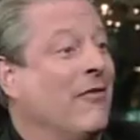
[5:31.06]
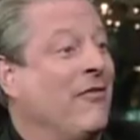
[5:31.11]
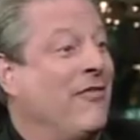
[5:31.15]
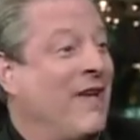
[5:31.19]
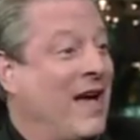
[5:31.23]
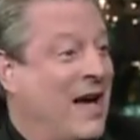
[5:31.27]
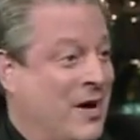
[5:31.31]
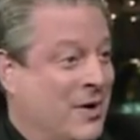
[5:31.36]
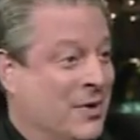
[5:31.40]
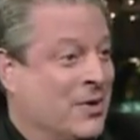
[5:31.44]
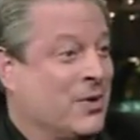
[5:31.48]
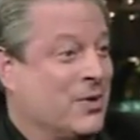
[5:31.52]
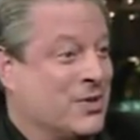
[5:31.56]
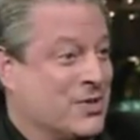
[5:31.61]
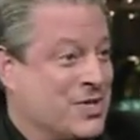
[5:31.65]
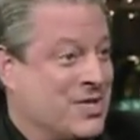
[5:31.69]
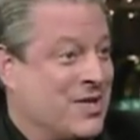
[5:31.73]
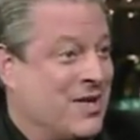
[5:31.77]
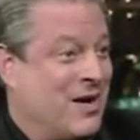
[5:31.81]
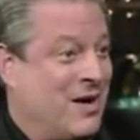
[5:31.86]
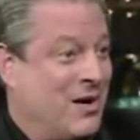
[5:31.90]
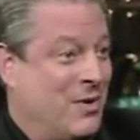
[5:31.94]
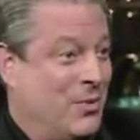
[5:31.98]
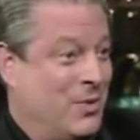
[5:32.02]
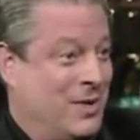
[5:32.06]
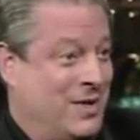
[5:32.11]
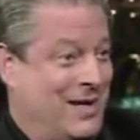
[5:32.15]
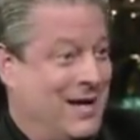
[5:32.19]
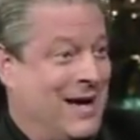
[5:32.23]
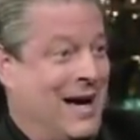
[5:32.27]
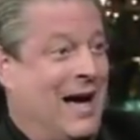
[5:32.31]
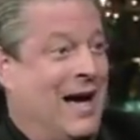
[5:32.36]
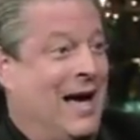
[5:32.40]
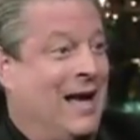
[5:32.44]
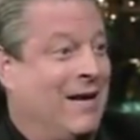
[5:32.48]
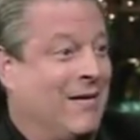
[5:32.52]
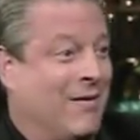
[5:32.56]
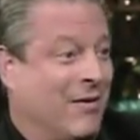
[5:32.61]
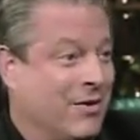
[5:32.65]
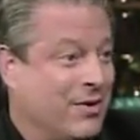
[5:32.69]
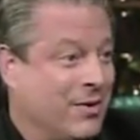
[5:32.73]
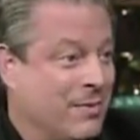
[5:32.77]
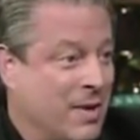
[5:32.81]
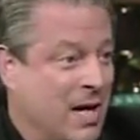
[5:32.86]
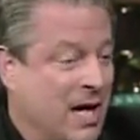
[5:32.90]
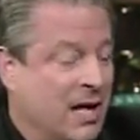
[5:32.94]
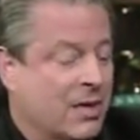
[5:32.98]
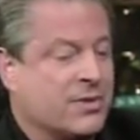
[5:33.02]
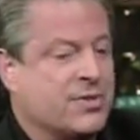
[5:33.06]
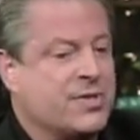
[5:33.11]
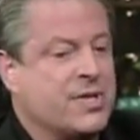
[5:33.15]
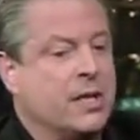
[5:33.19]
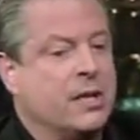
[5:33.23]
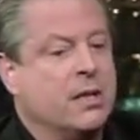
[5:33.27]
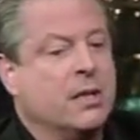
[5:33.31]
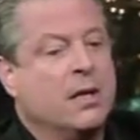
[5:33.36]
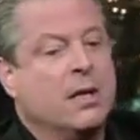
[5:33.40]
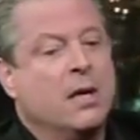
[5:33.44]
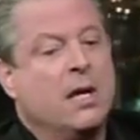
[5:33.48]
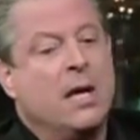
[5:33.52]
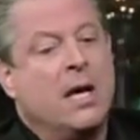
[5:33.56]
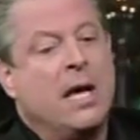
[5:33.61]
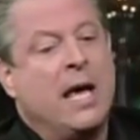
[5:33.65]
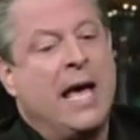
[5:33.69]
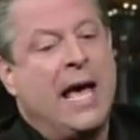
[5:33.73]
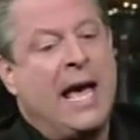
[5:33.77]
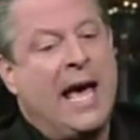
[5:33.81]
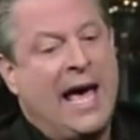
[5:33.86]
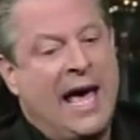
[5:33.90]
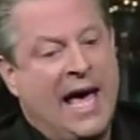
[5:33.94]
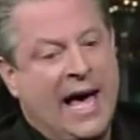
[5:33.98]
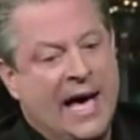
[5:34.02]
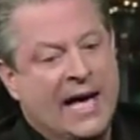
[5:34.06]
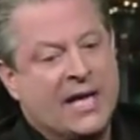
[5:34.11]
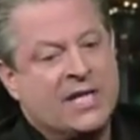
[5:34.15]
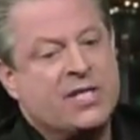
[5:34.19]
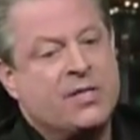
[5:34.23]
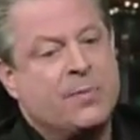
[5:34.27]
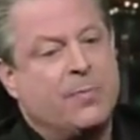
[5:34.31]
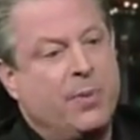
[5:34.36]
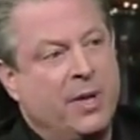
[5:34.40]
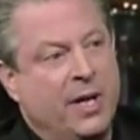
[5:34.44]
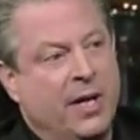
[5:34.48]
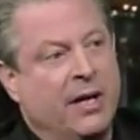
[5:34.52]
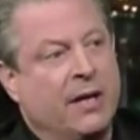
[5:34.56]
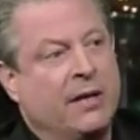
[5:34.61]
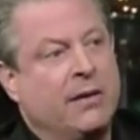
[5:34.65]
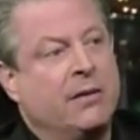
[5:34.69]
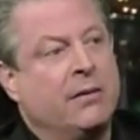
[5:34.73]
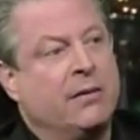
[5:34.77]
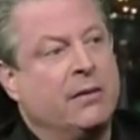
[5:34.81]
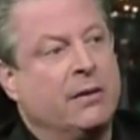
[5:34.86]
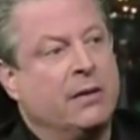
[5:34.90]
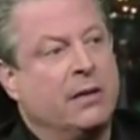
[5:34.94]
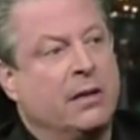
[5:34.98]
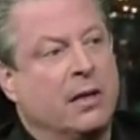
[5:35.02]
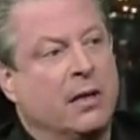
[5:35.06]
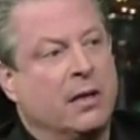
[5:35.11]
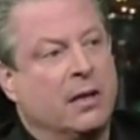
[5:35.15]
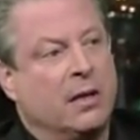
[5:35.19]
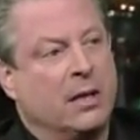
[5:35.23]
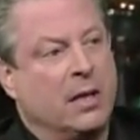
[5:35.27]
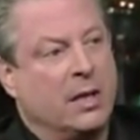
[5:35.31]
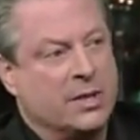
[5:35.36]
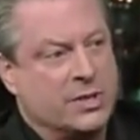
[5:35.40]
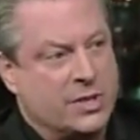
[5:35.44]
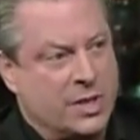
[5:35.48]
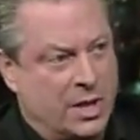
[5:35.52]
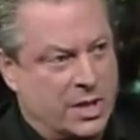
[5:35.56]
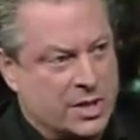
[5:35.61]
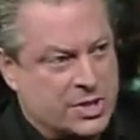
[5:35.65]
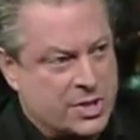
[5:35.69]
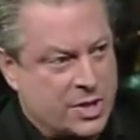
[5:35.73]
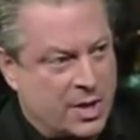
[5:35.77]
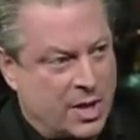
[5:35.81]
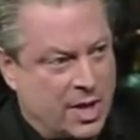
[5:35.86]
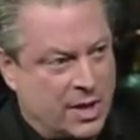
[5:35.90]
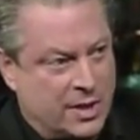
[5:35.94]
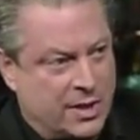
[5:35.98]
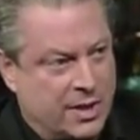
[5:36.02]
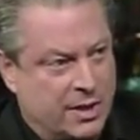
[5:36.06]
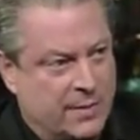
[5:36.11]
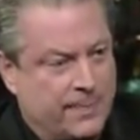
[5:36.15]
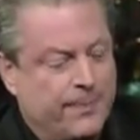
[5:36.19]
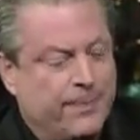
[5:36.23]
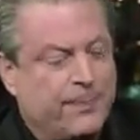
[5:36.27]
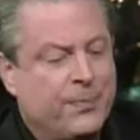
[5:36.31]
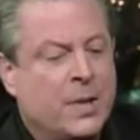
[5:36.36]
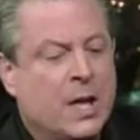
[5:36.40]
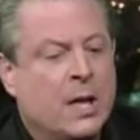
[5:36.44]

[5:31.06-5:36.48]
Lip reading: our founders thought would guide our democracy has been assaulted.